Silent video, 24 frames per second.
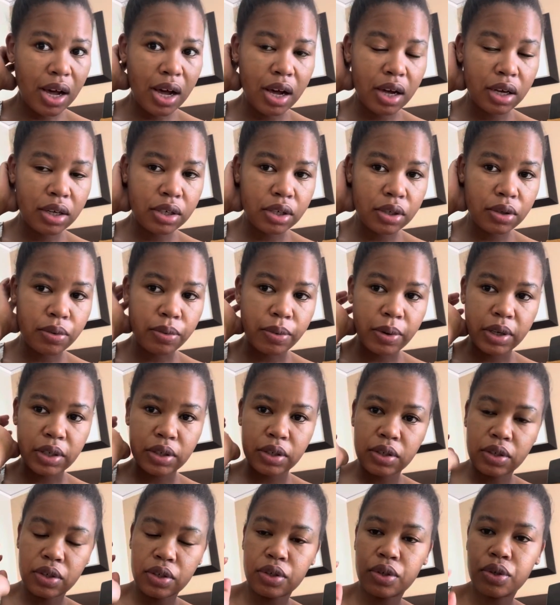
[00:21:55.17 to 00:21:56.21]
I didn't
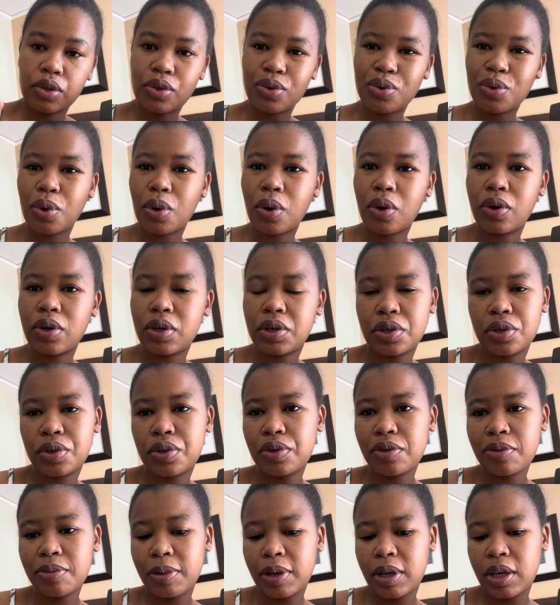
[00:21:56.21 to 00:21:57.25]
want to order
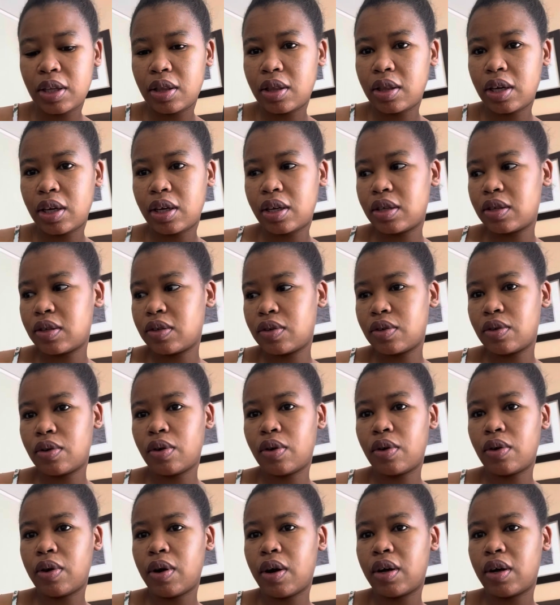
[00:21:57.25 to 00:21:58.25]
too many things, you know.